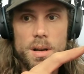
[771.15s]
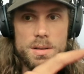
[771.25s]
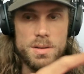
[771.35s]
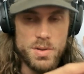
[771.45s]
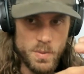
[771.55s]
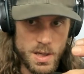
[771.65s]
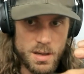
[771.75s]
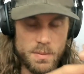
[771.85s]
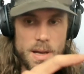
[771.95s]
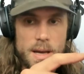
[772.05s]
social media
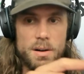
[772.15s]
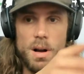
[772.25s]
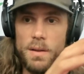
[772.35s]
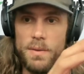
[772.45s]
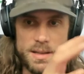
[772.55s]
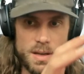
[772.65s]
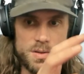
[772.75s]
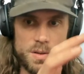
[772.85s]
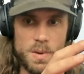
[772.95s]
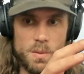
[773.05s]
planner, all that stuff
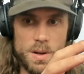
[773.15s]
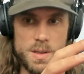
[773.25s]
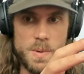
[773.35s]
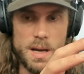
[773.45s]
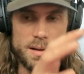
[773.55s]
should be in one spot